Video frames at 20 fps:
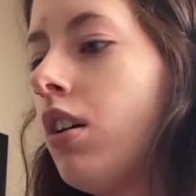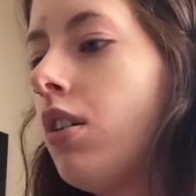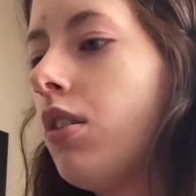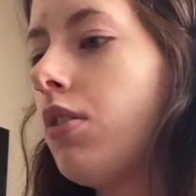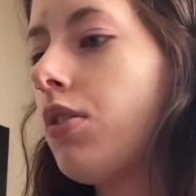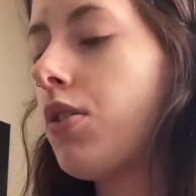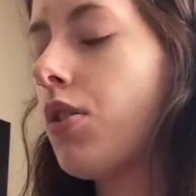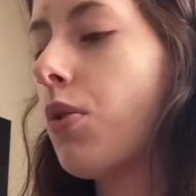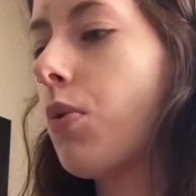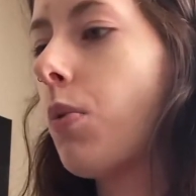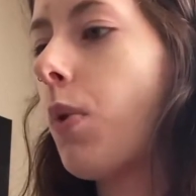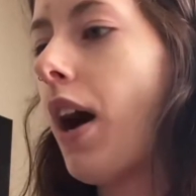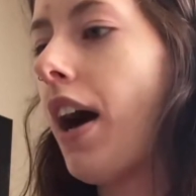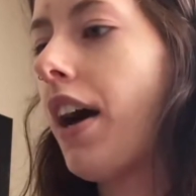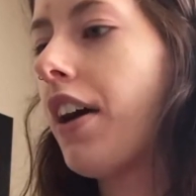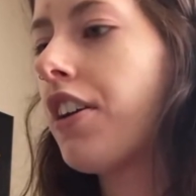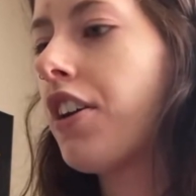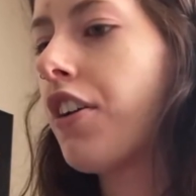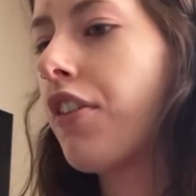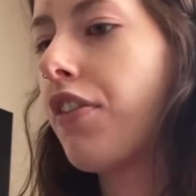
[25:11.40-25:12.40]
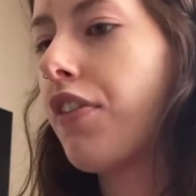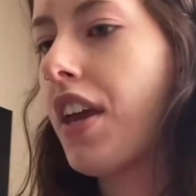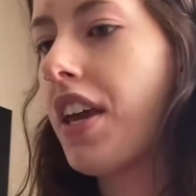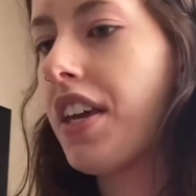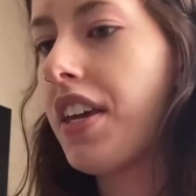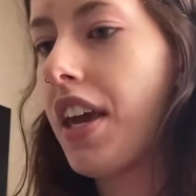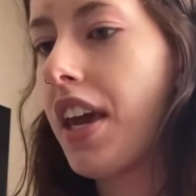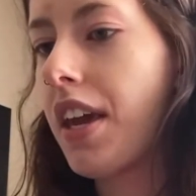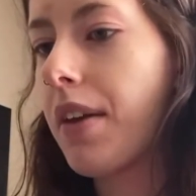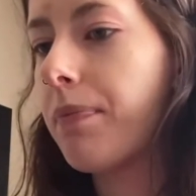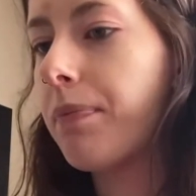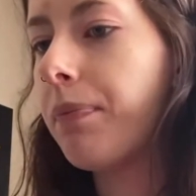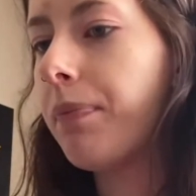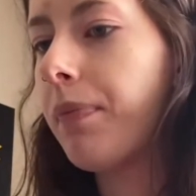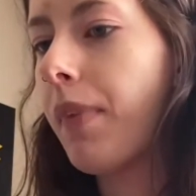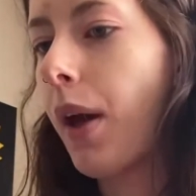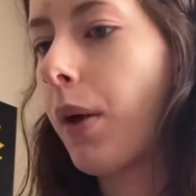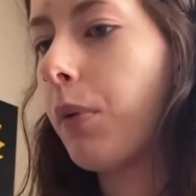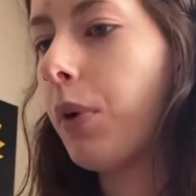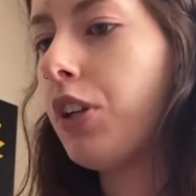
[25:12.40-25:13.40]
So while you're thinking,
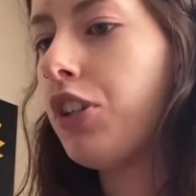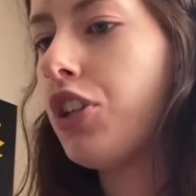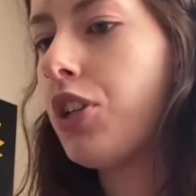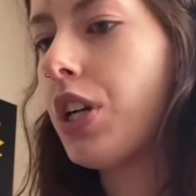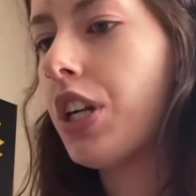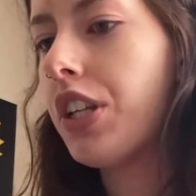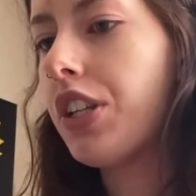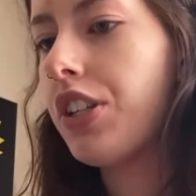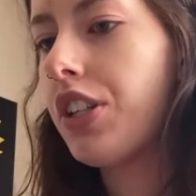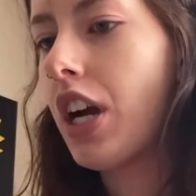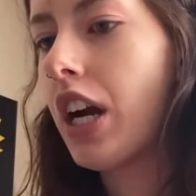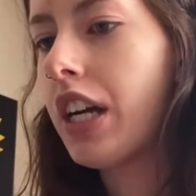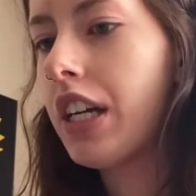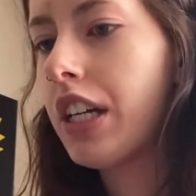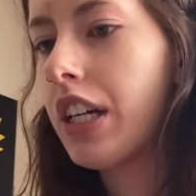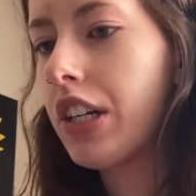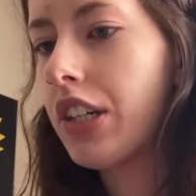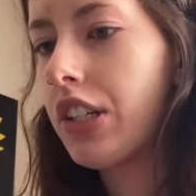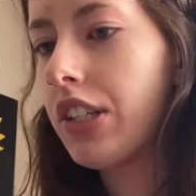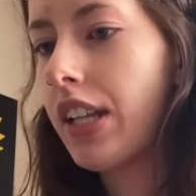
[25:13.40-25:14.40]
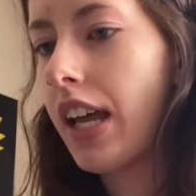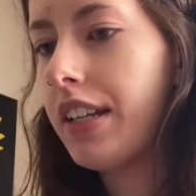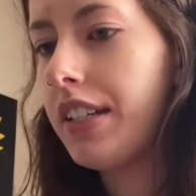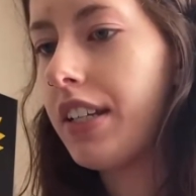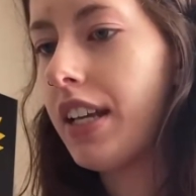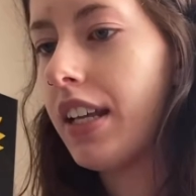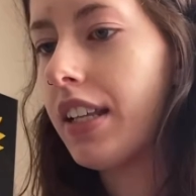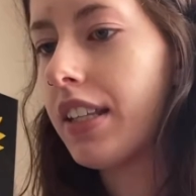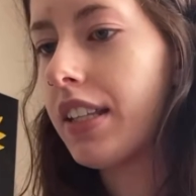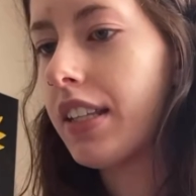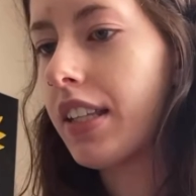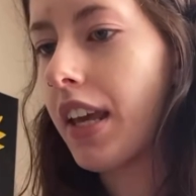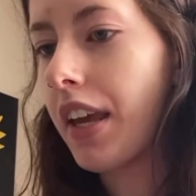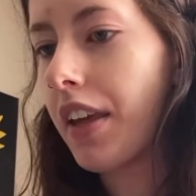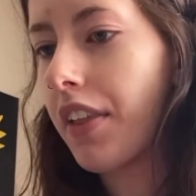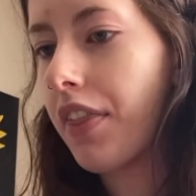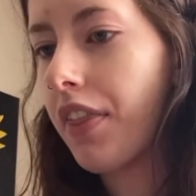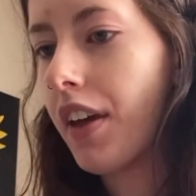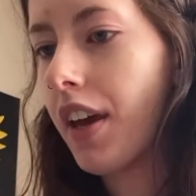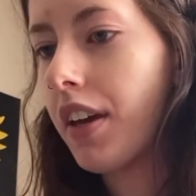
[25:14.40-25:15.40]
I want you to start your sentence
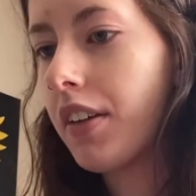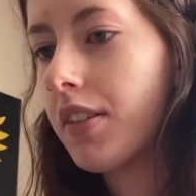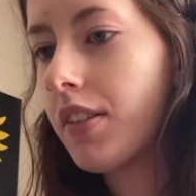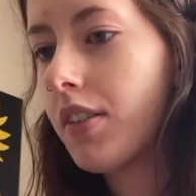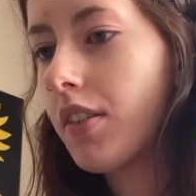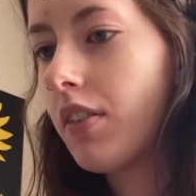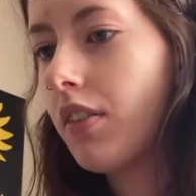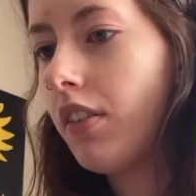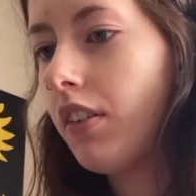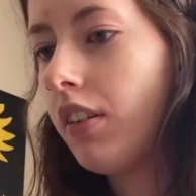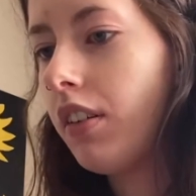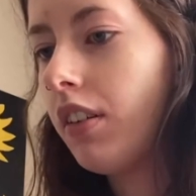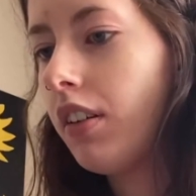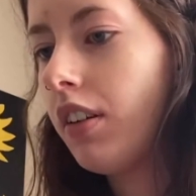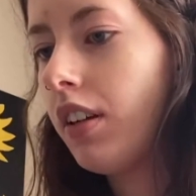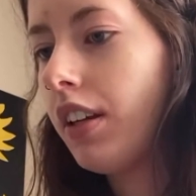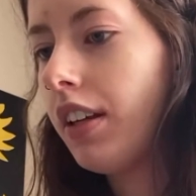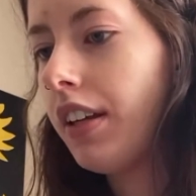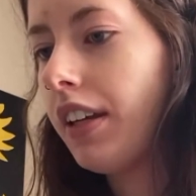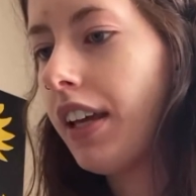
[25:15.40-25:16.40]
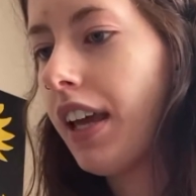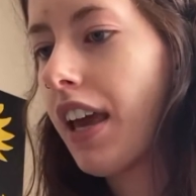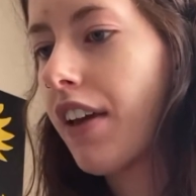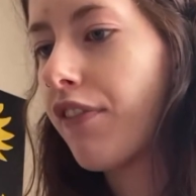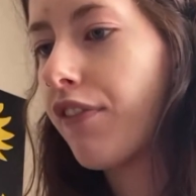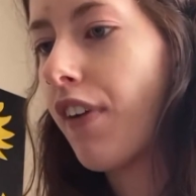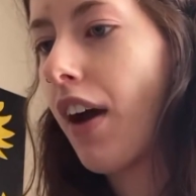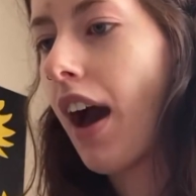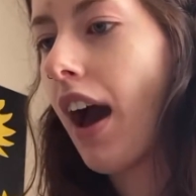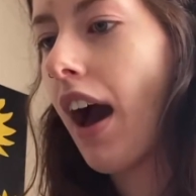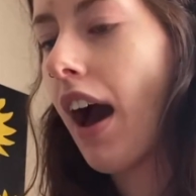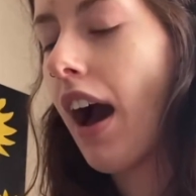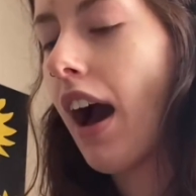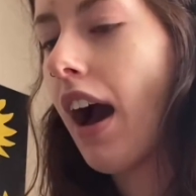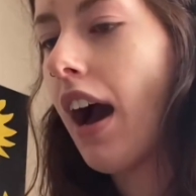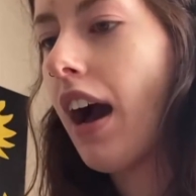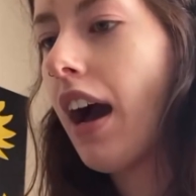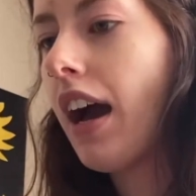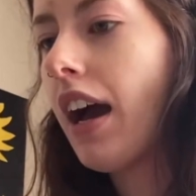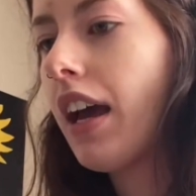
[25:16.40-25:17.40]
like this. If
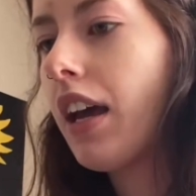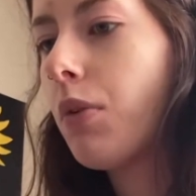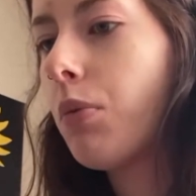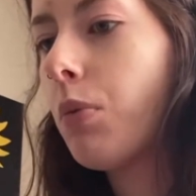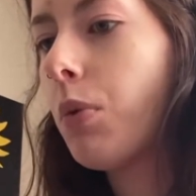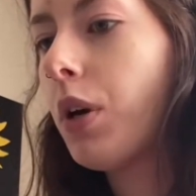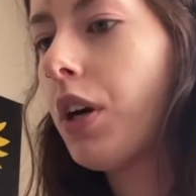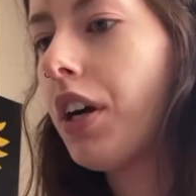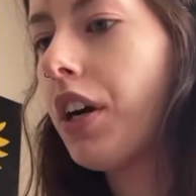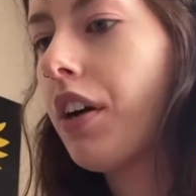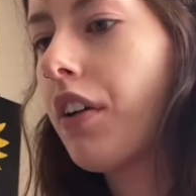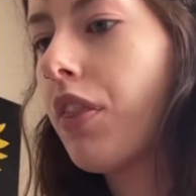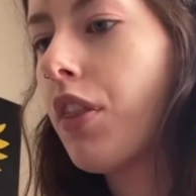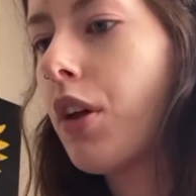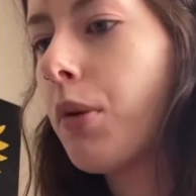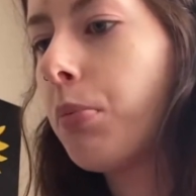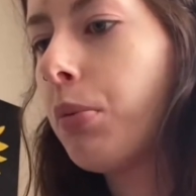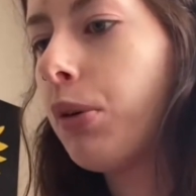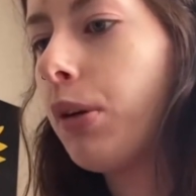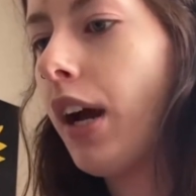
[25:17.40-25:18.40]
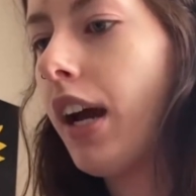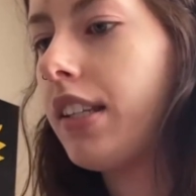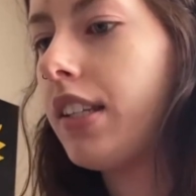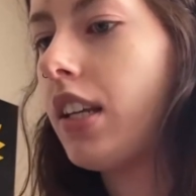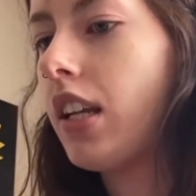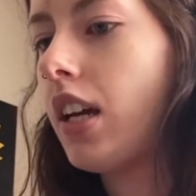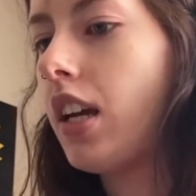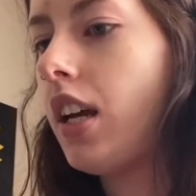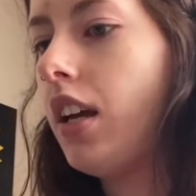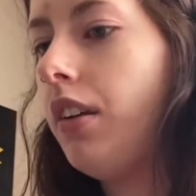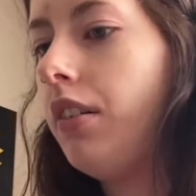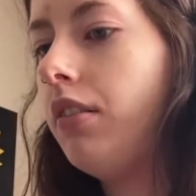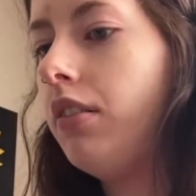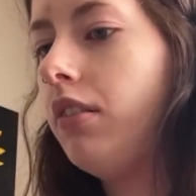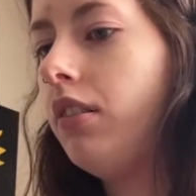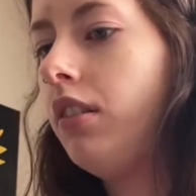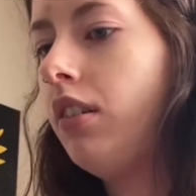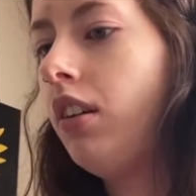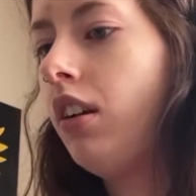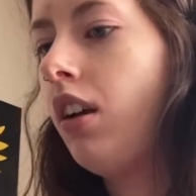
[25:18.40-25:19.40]
I were the president,
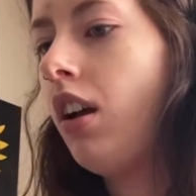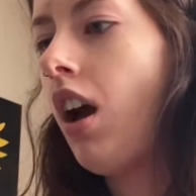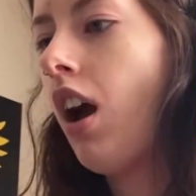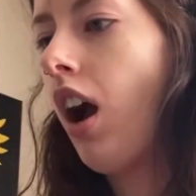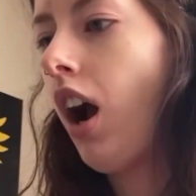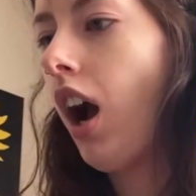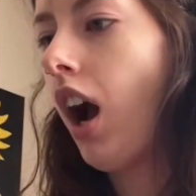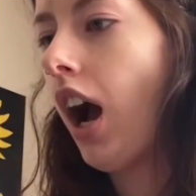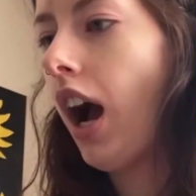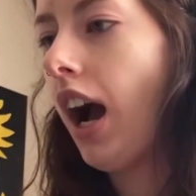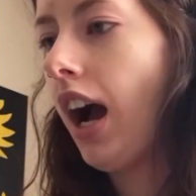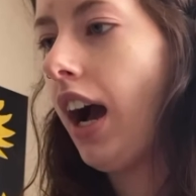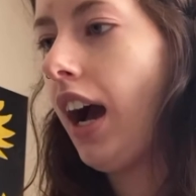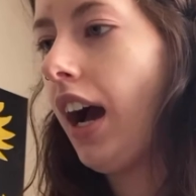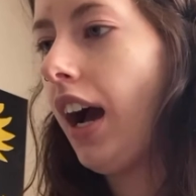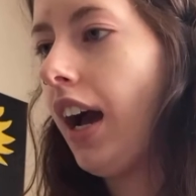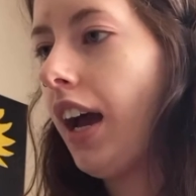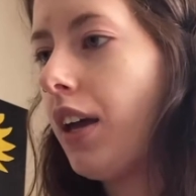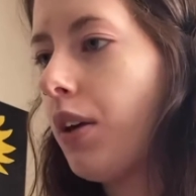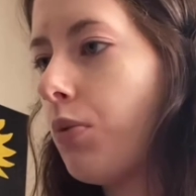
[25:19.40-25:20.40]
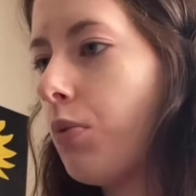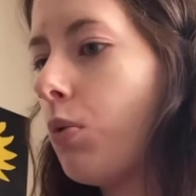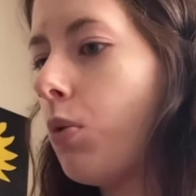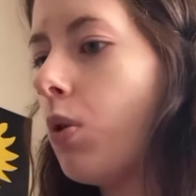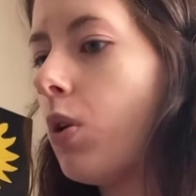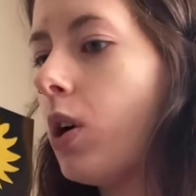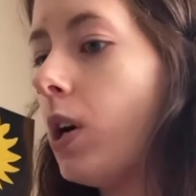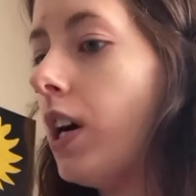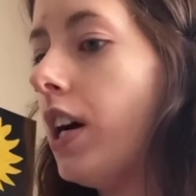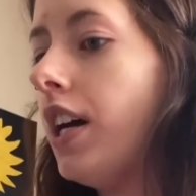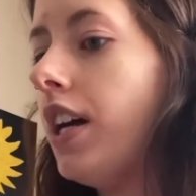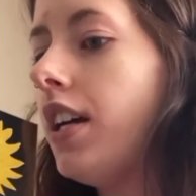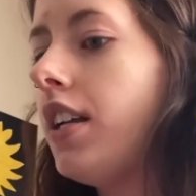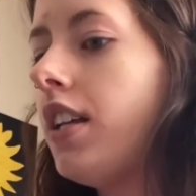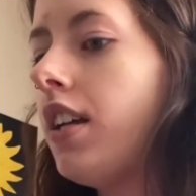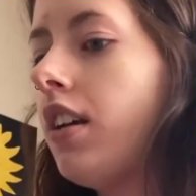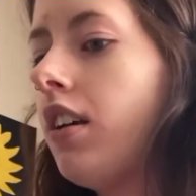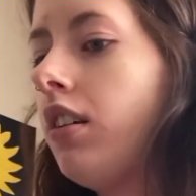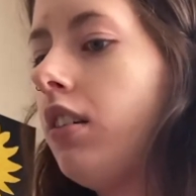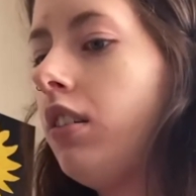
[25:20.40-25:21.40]
I
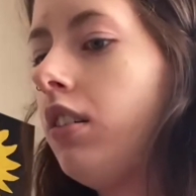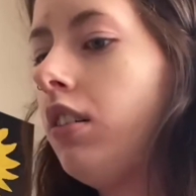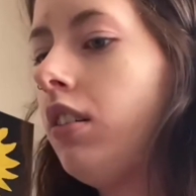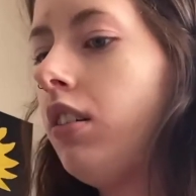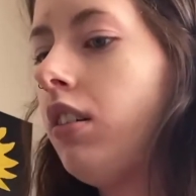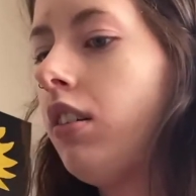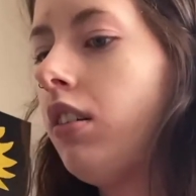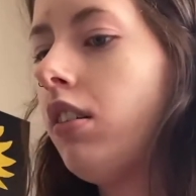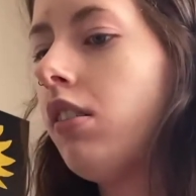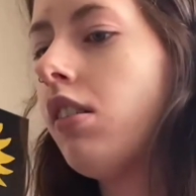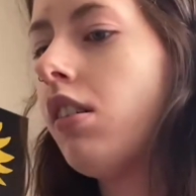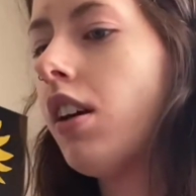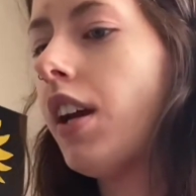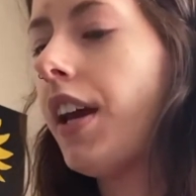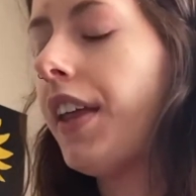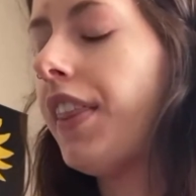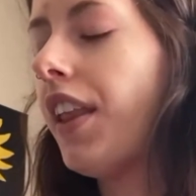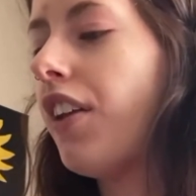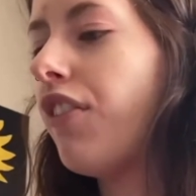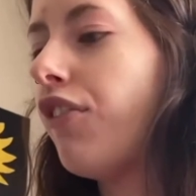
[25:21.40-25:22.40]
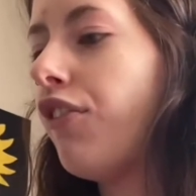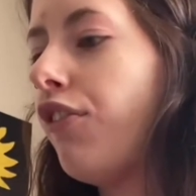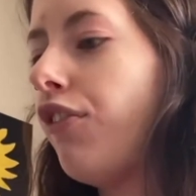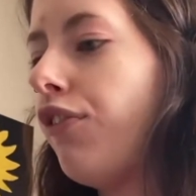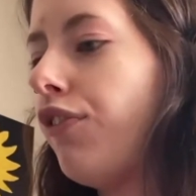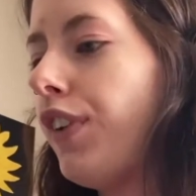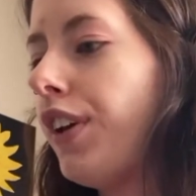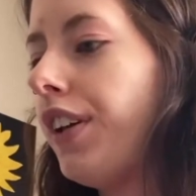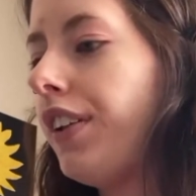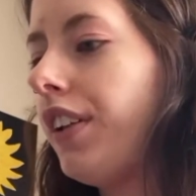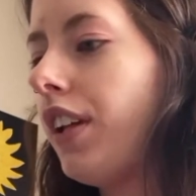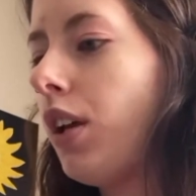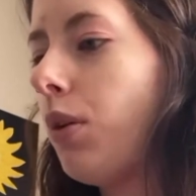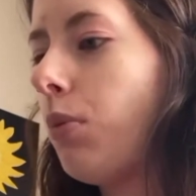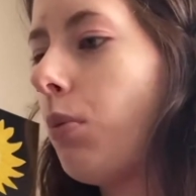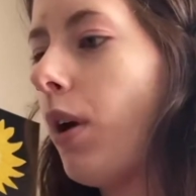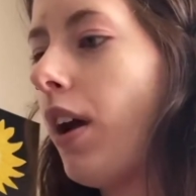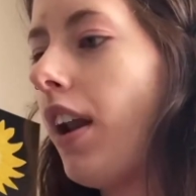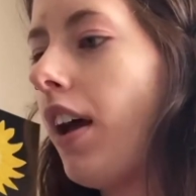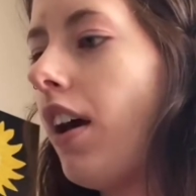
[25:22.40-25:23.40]
would, and then fill in
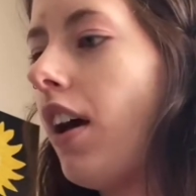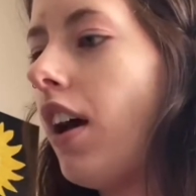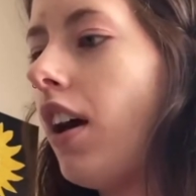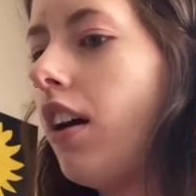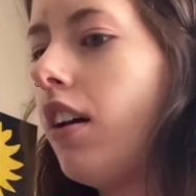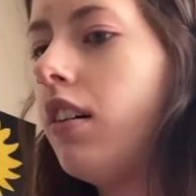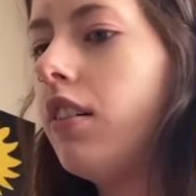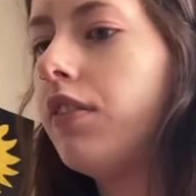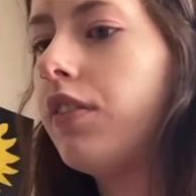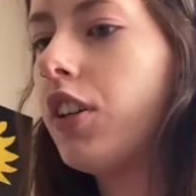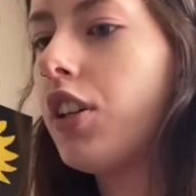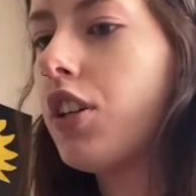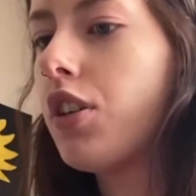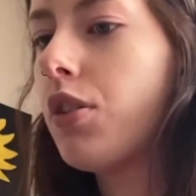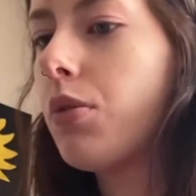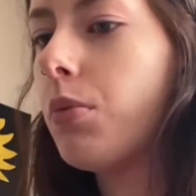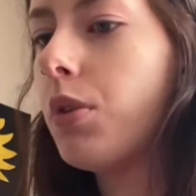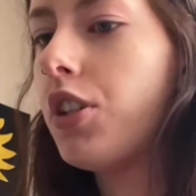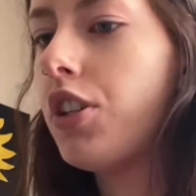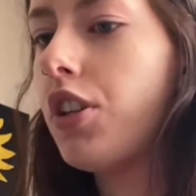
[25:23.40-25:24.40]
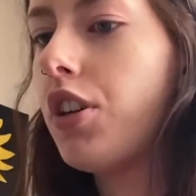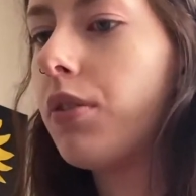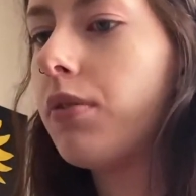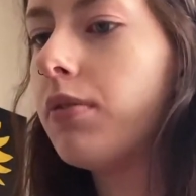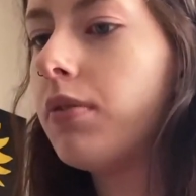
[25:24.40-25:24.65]
whatever you would do.